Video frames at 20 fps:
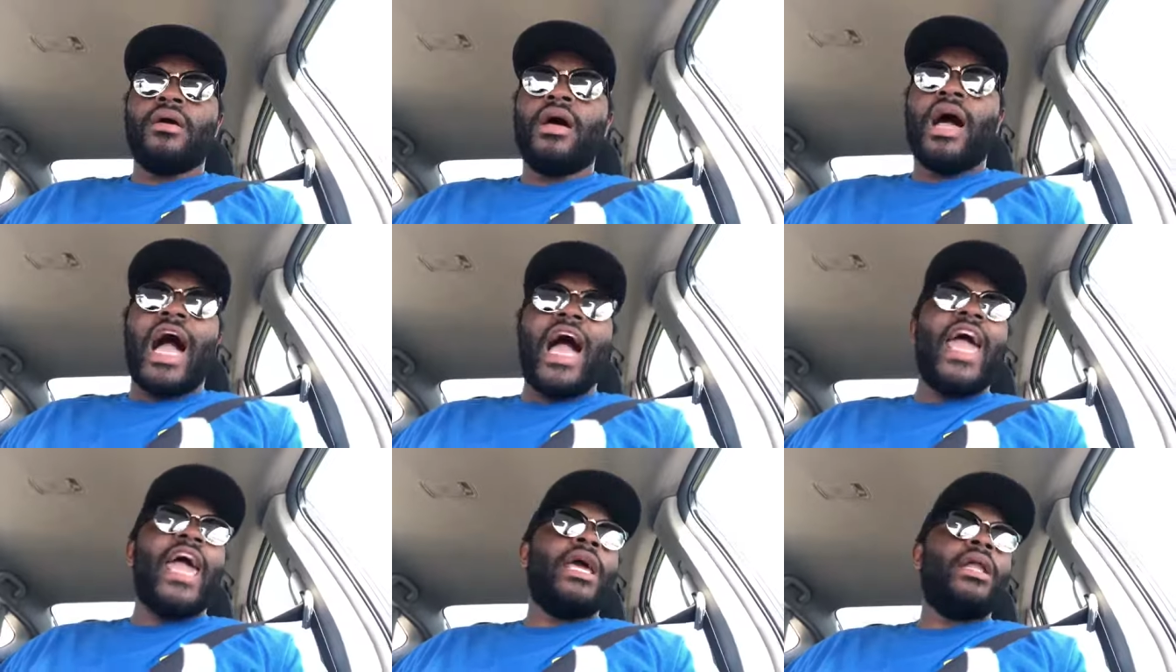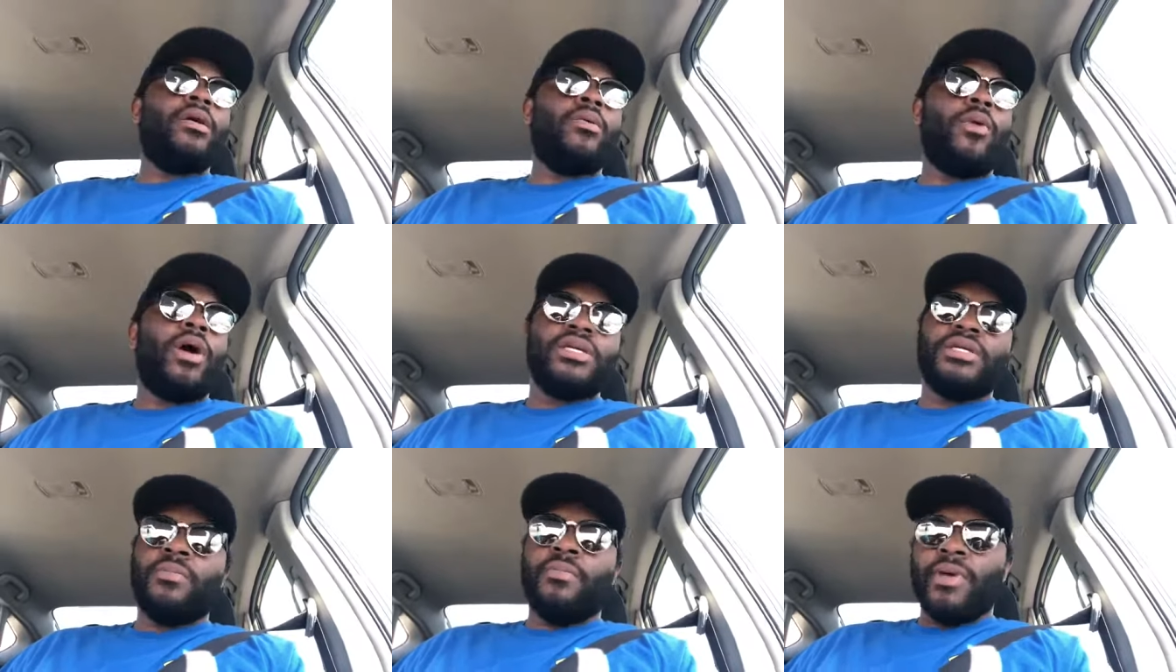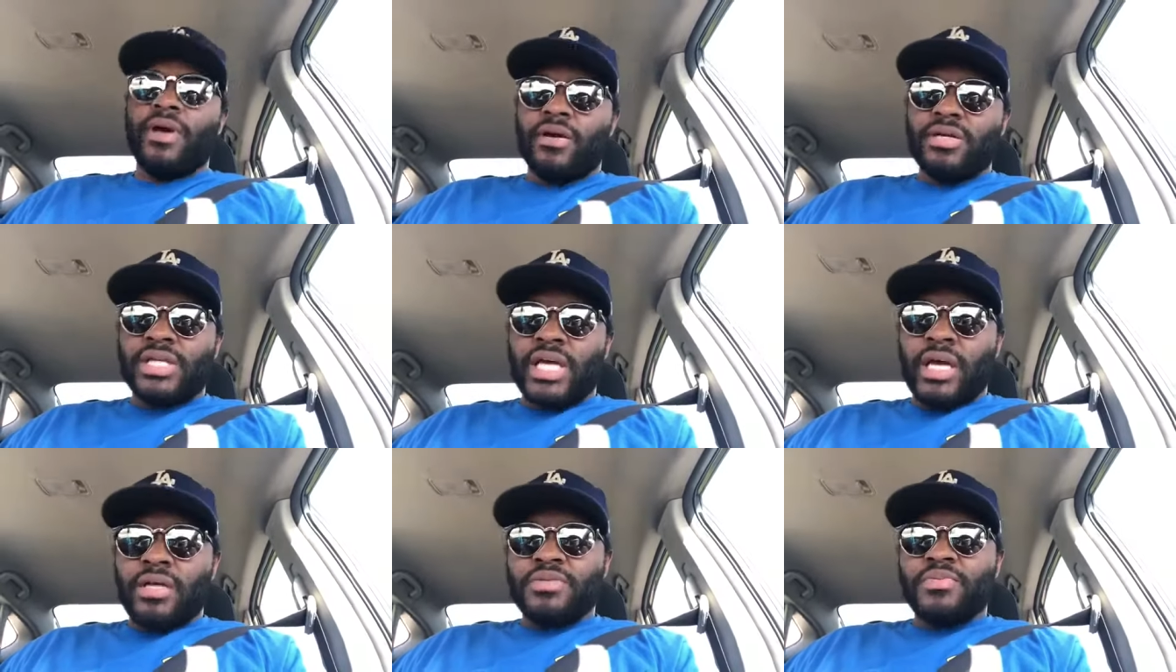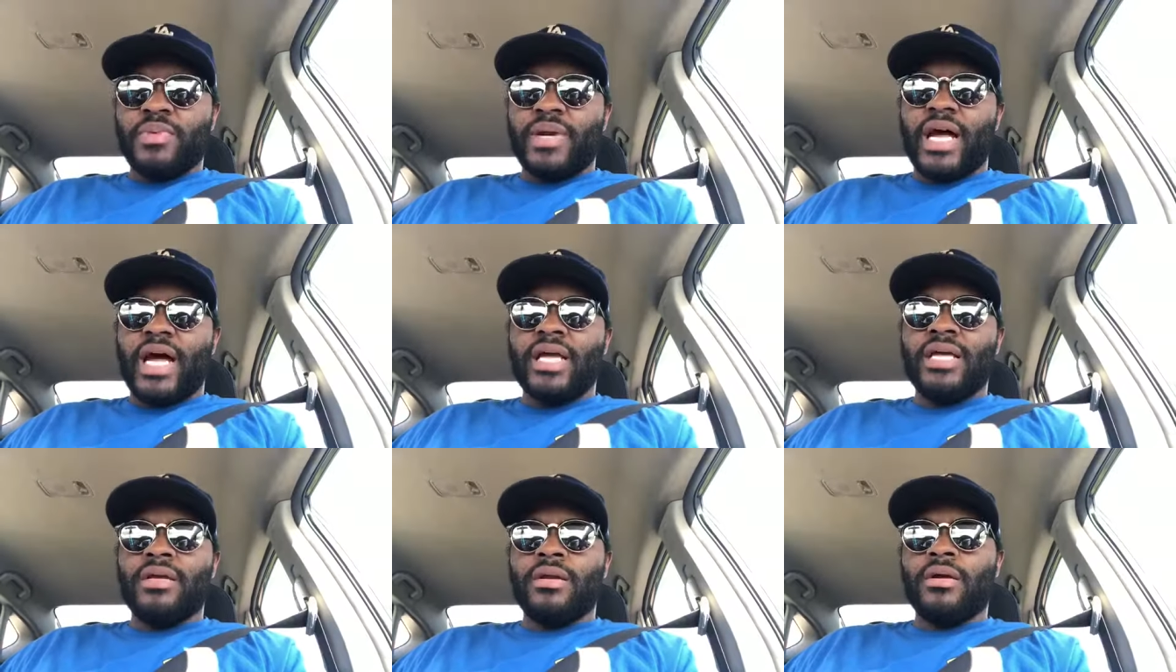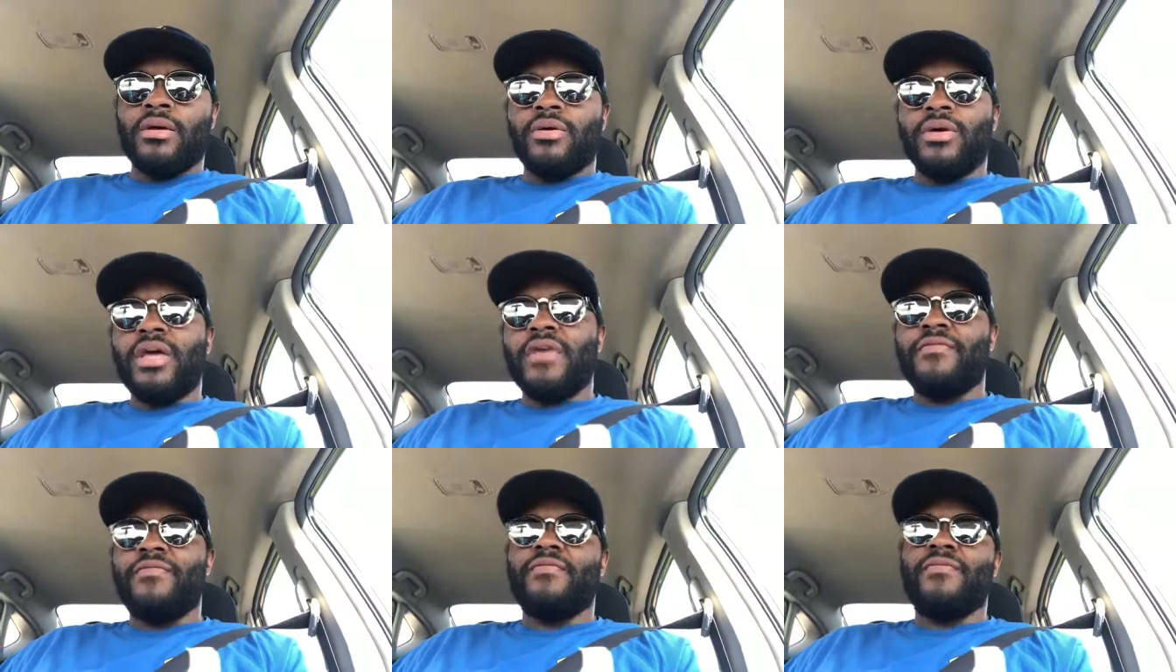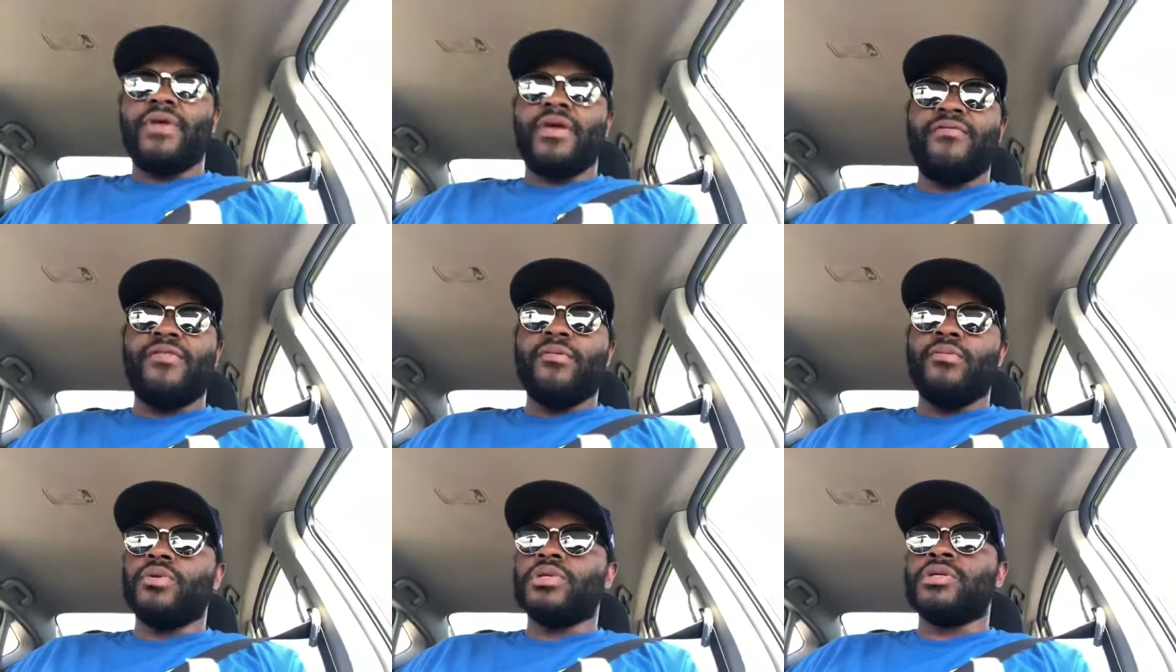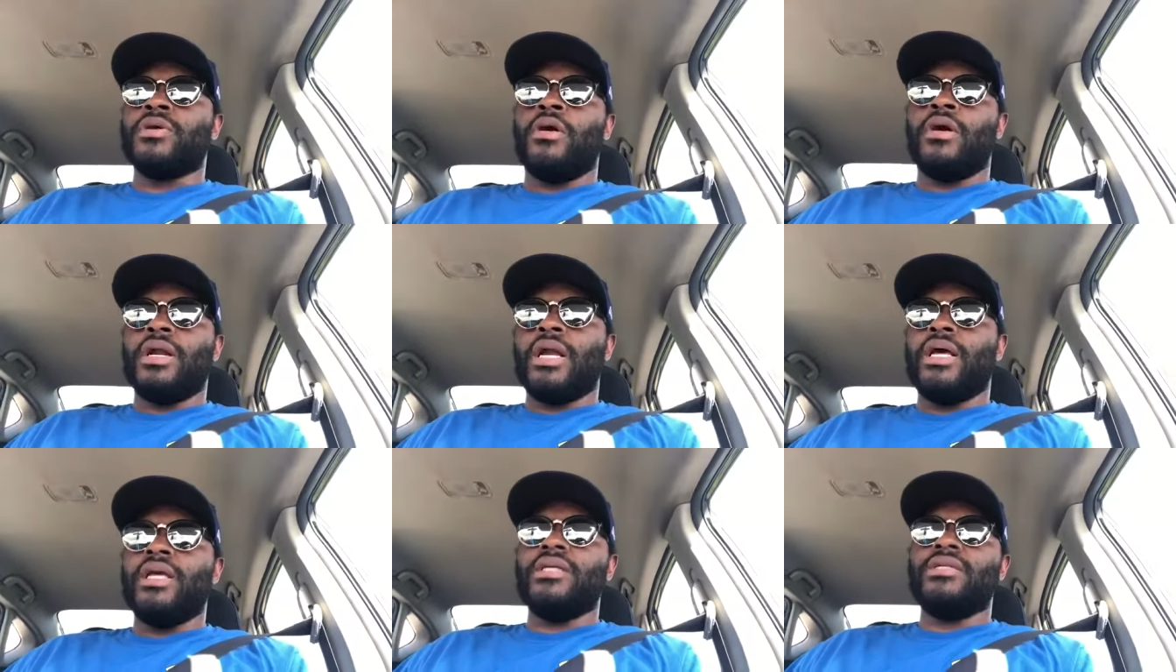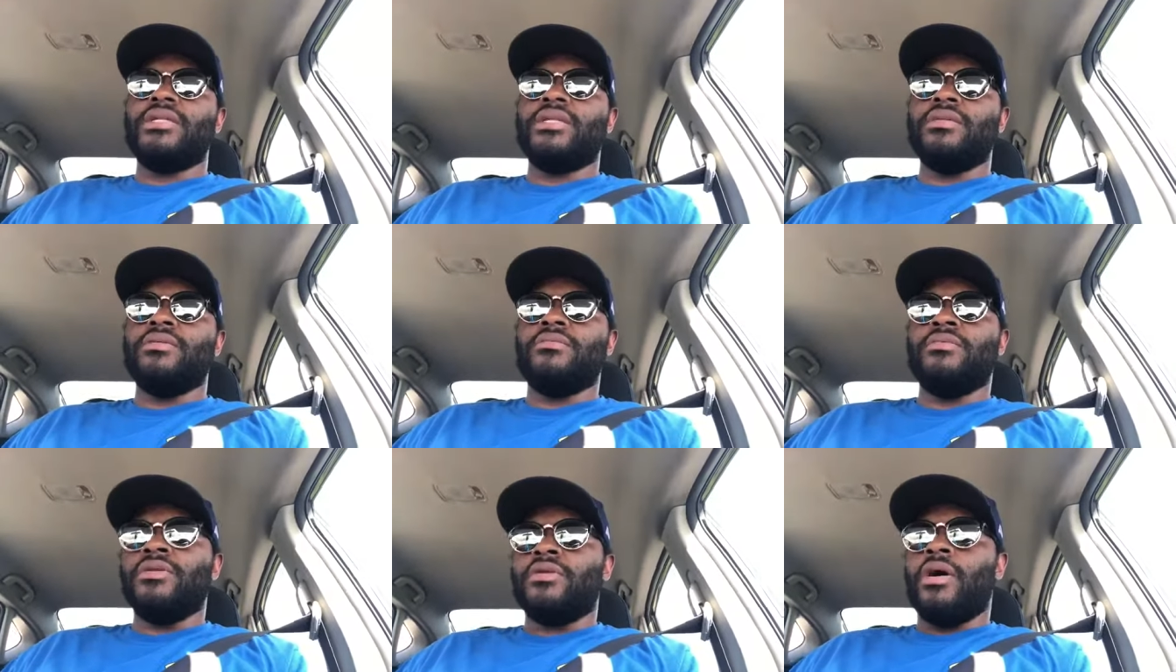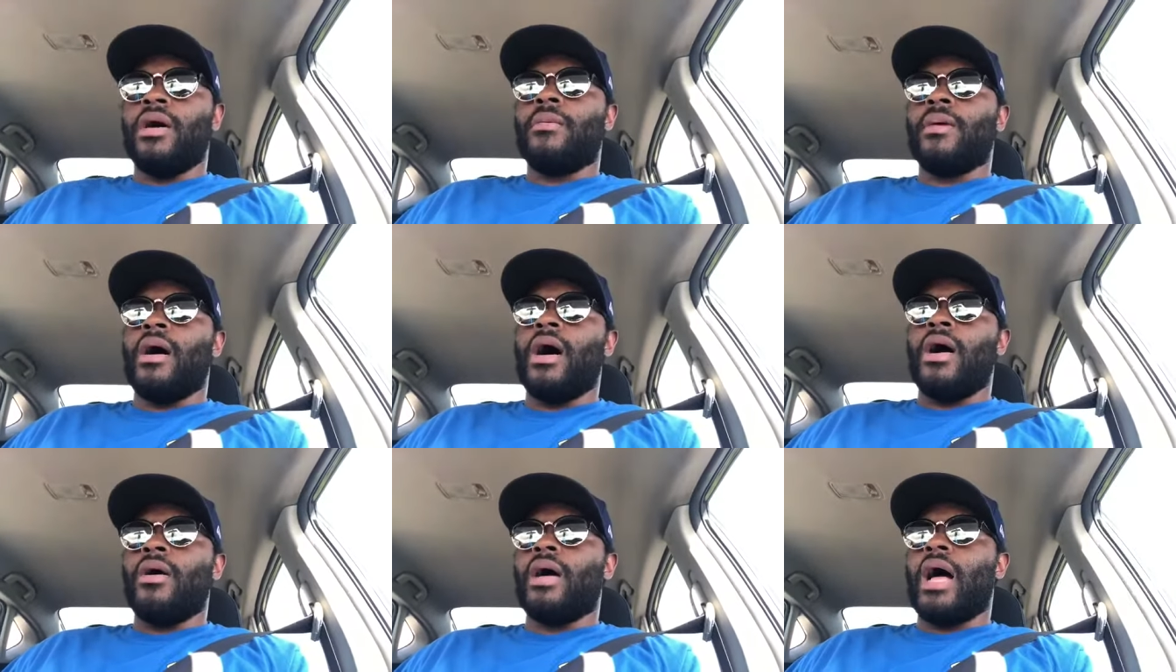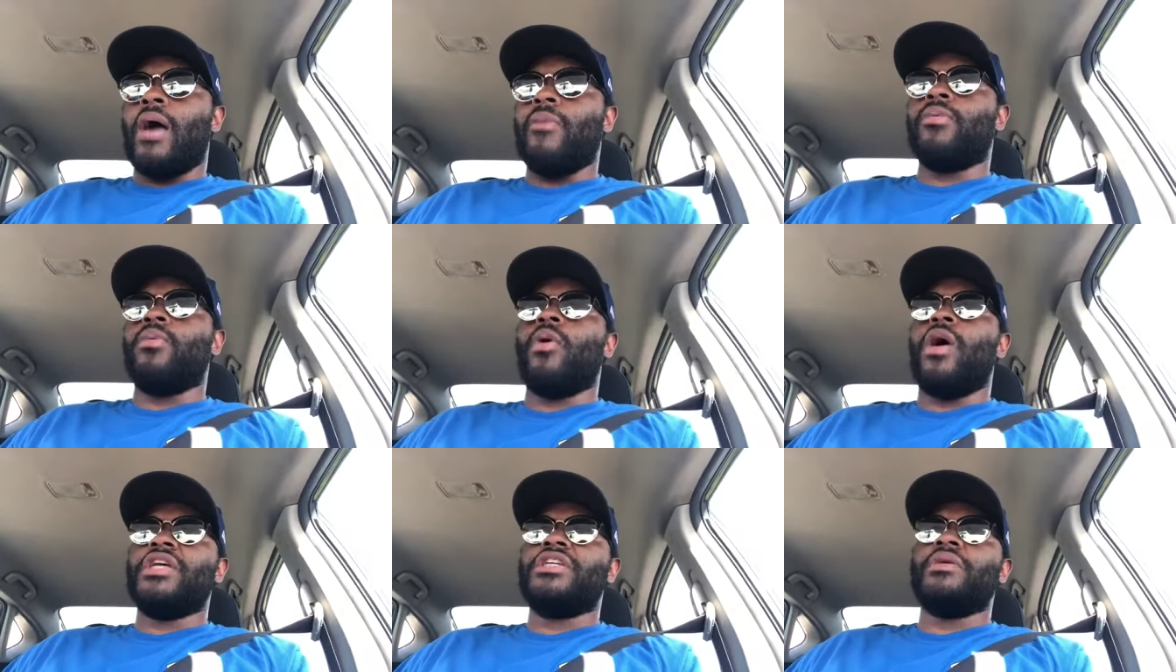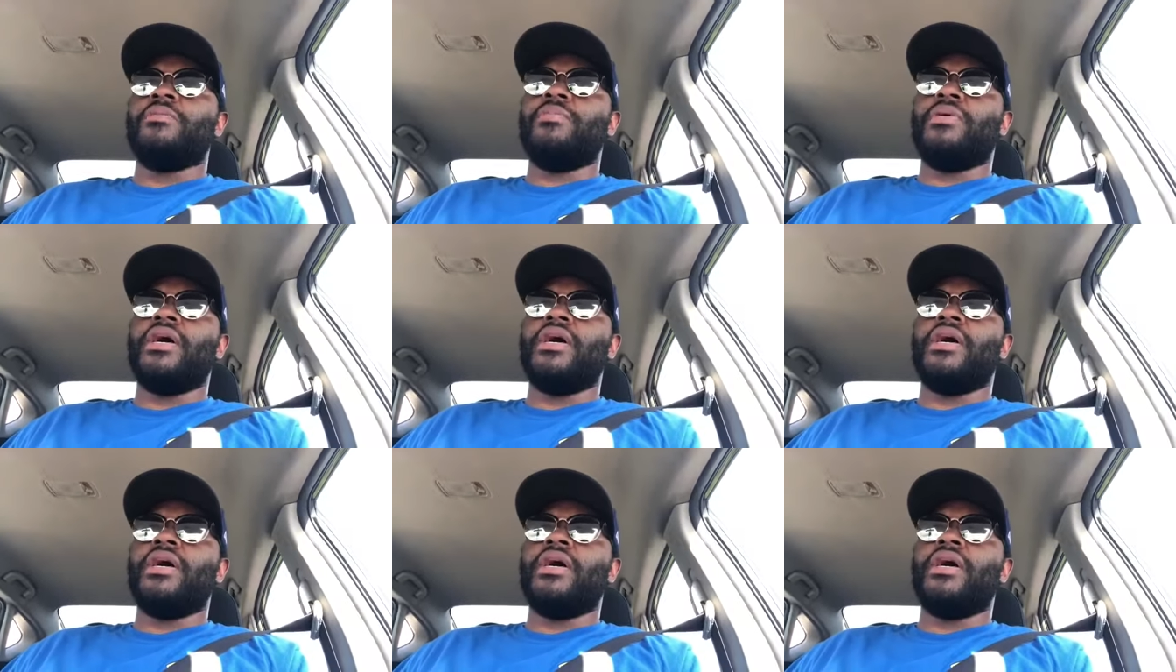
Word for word: I hated watching Bears games, but I, you know, if if it was on, it, you know, I, I, would watch it.